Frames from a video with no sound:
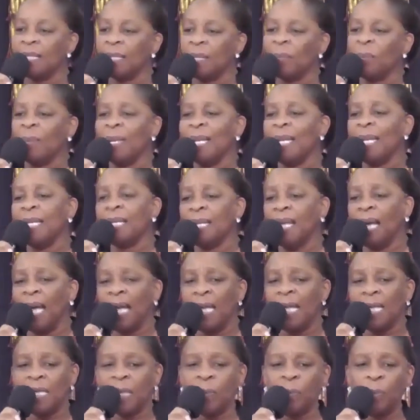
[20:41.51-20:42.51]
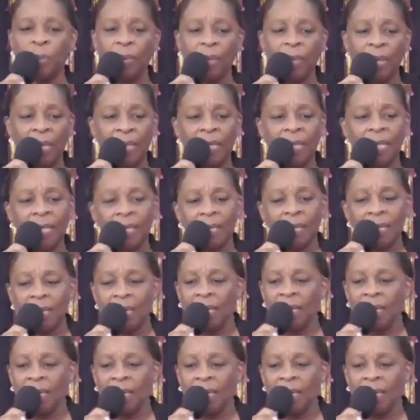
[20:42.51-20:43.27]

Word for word: The way that I spoil the others,